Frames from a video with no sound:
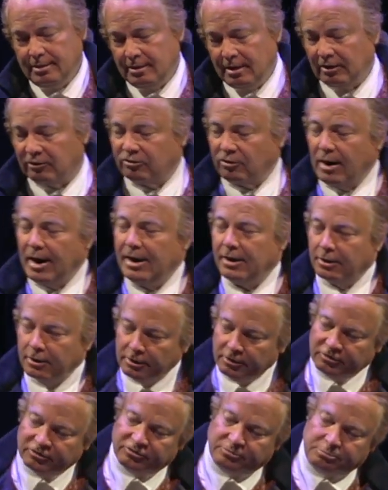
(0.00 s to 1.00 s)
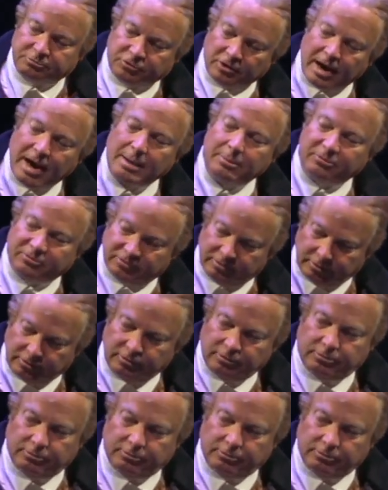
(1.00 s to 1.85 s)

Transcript: And so I urged tribes to